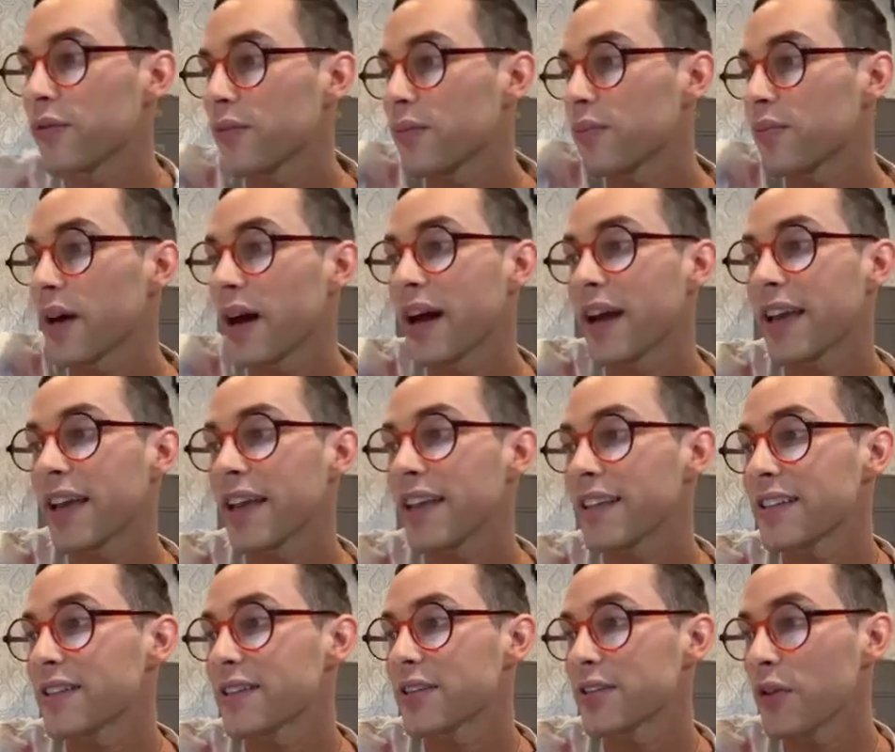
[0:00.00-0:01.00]
My
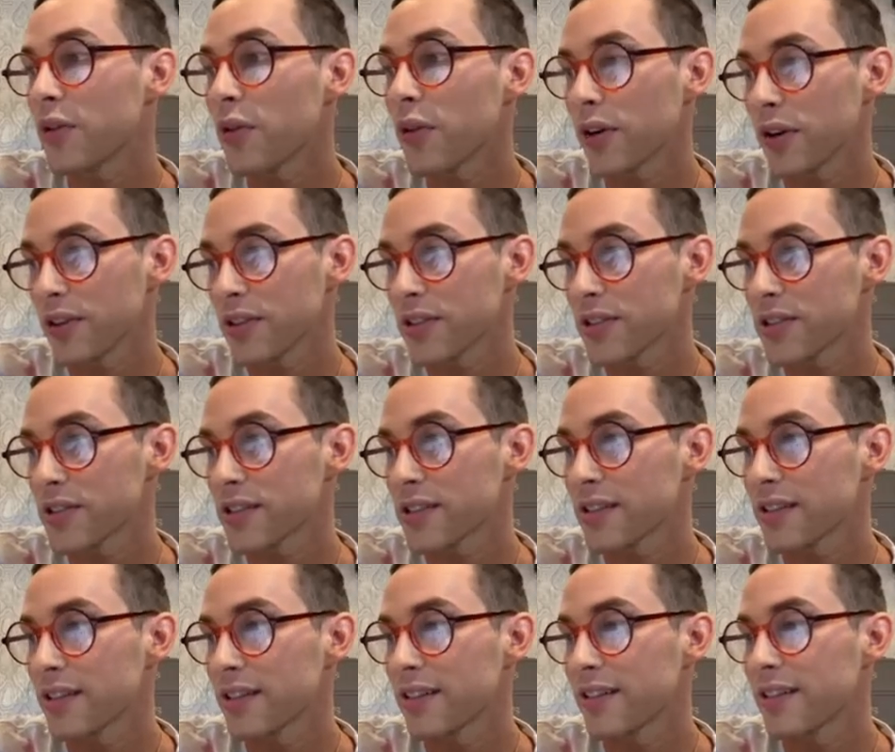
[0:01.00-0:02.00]
scores:
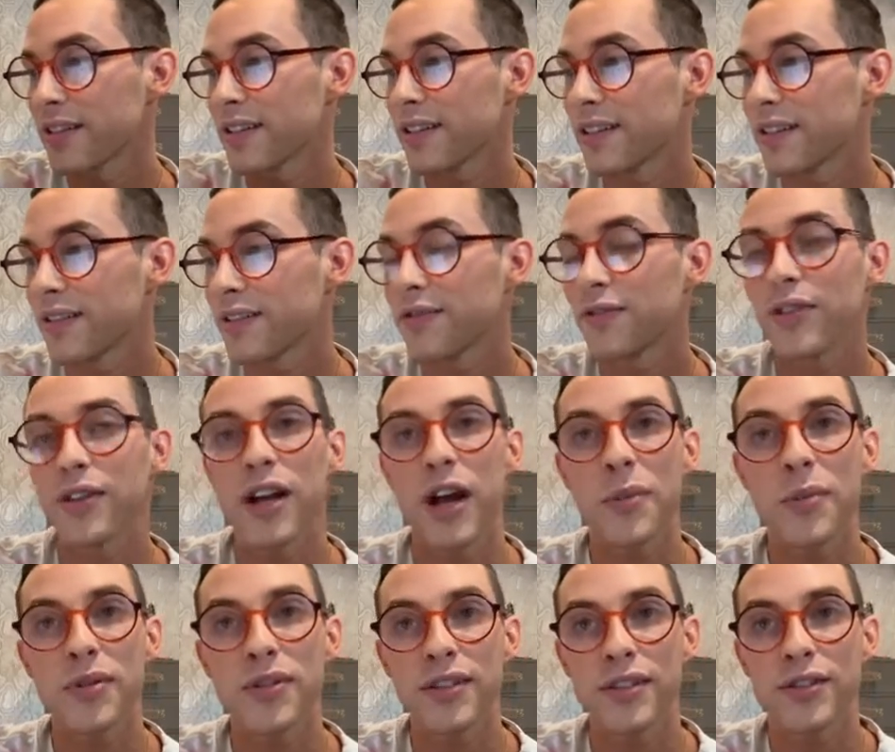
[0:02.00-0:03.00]
for
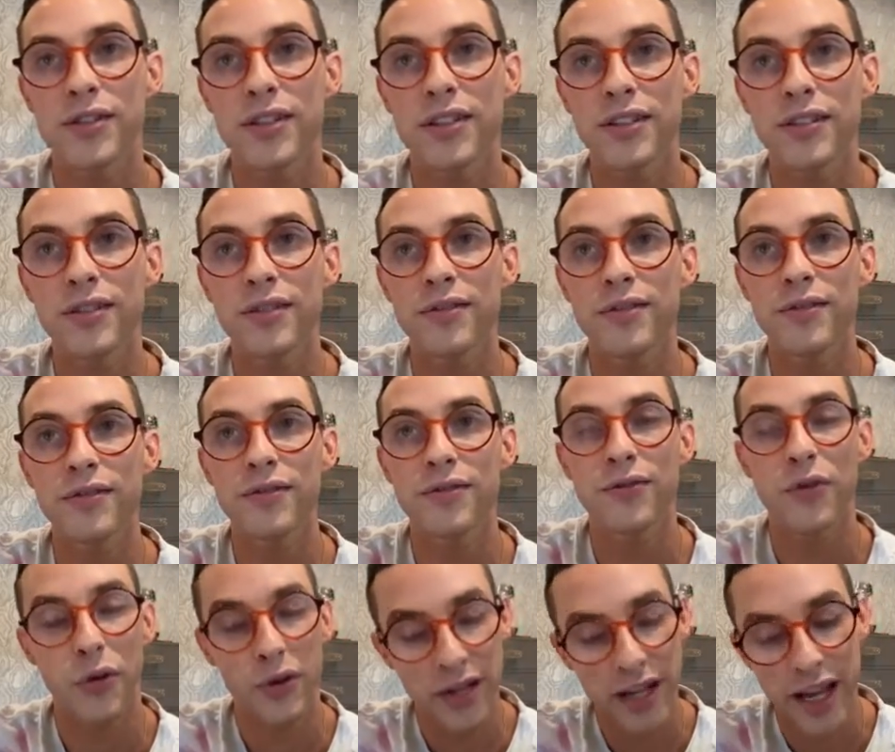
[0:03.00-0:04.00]
composition,
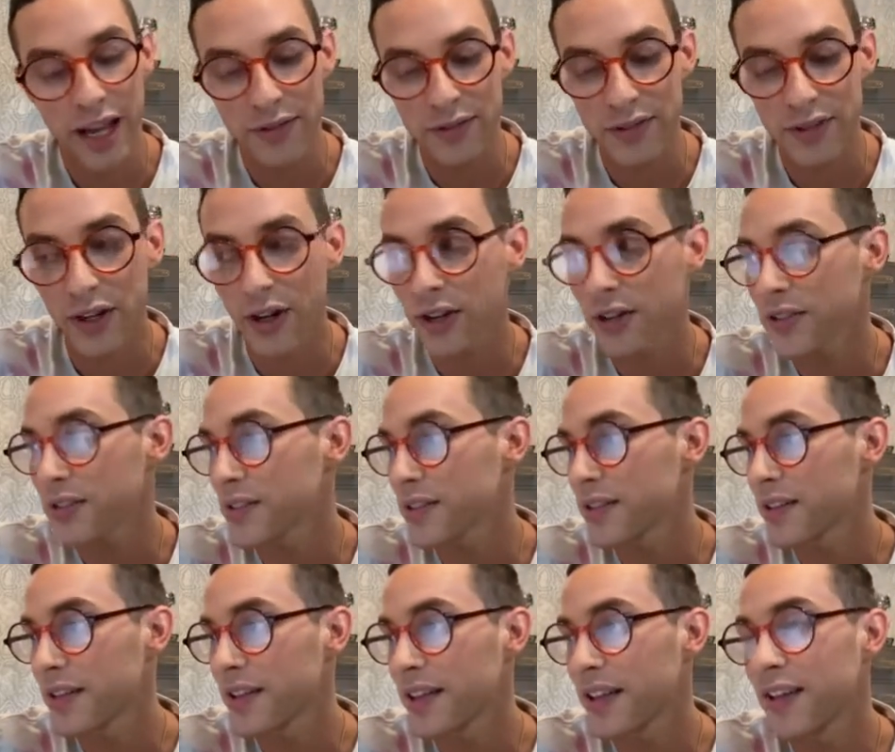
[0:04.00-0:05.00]
4.5 stars,
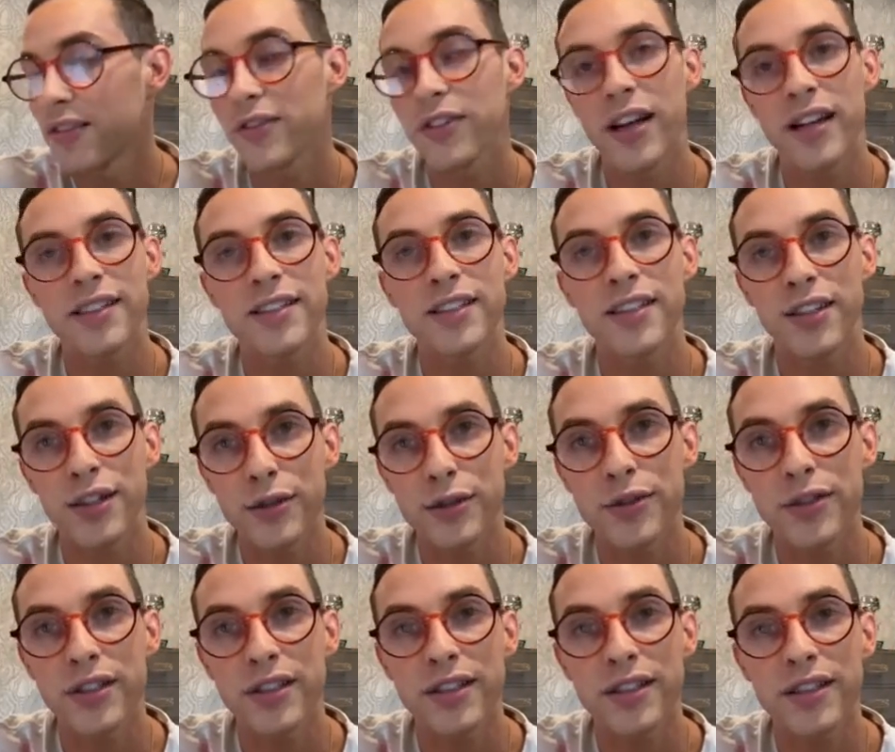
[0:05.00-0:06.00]
for
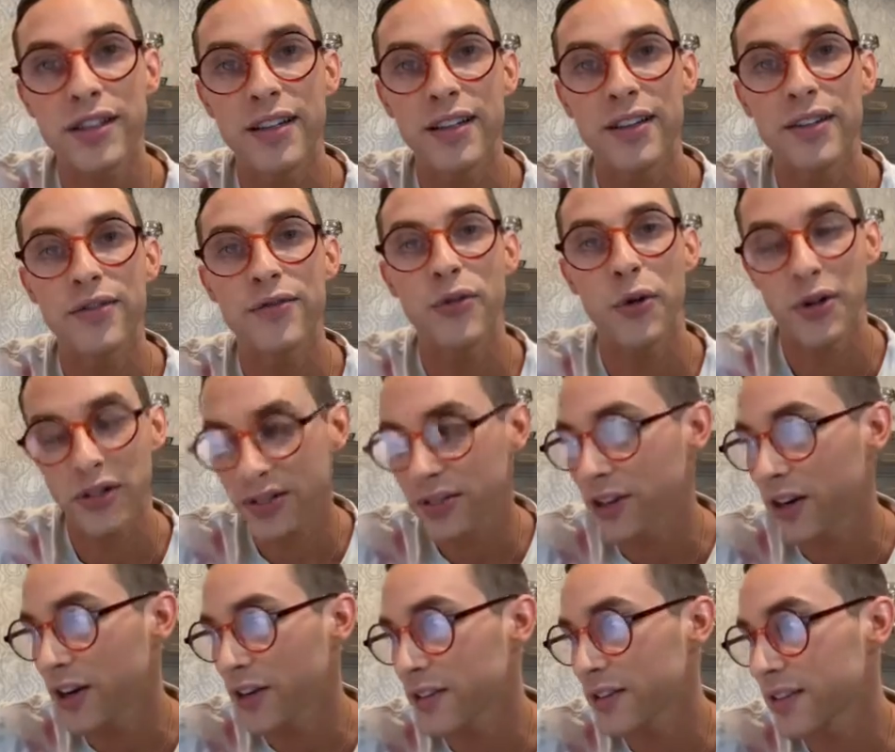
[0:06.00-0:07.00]
execution, 4
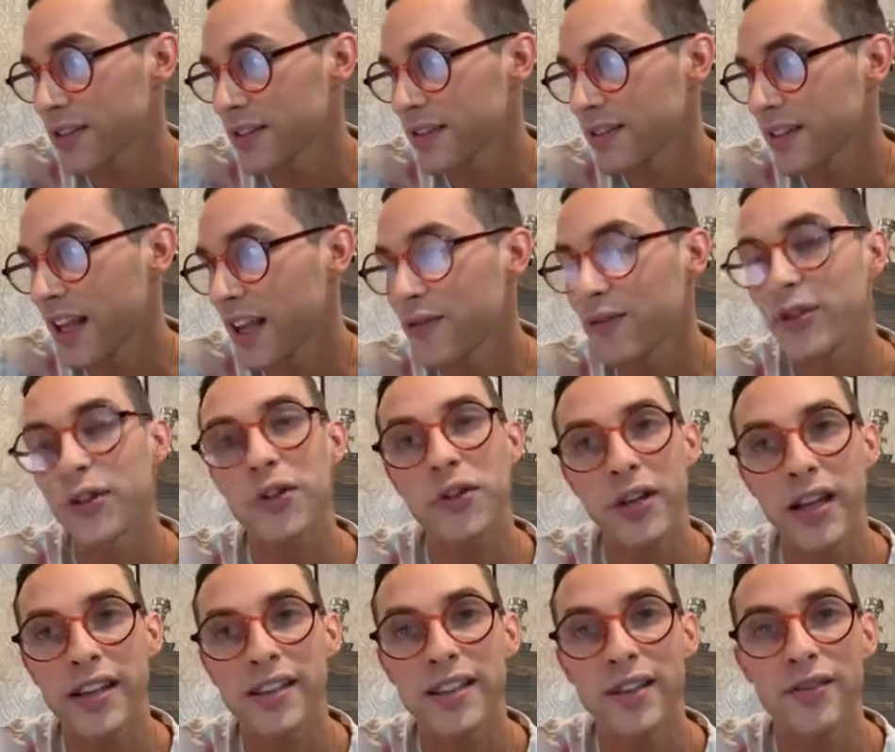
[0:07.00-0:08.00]
stars, and for
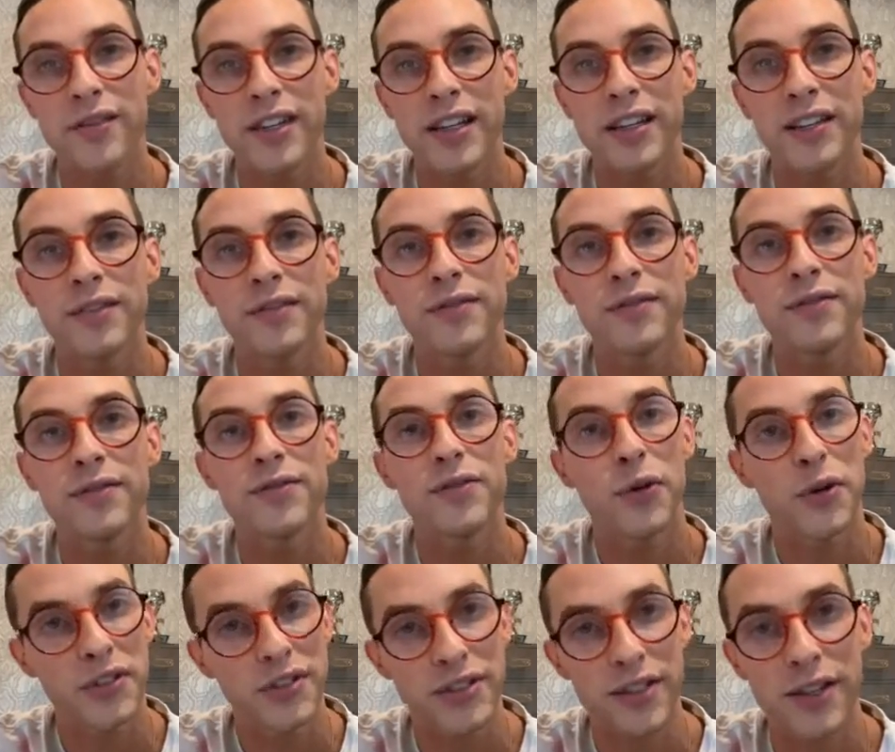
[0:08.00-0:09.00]
creativity,
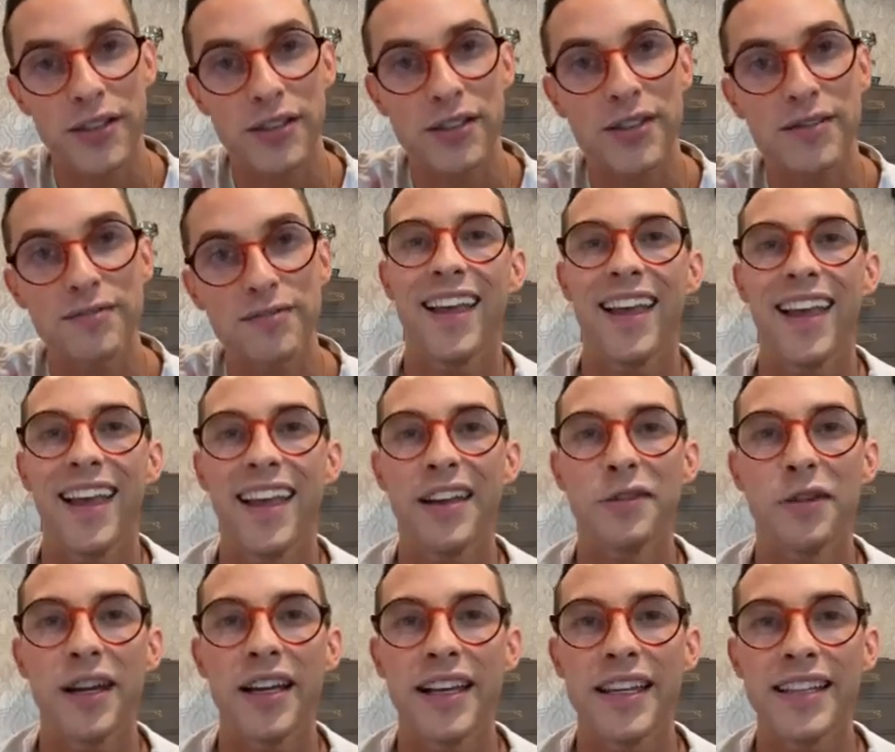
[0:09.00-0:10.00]
4 stars. Hey
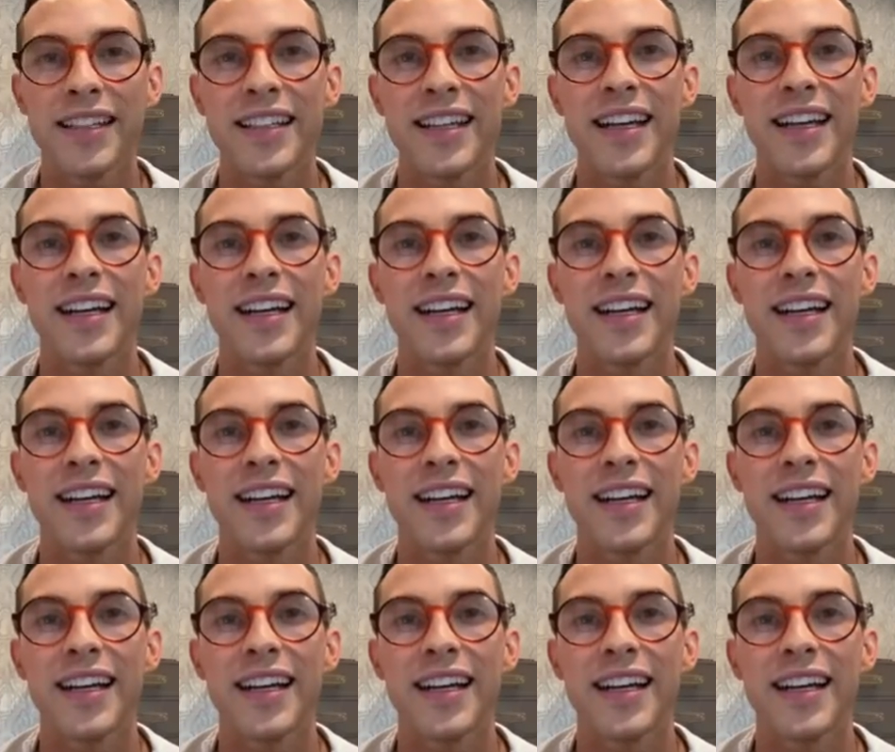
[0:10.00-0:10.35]
Ryan,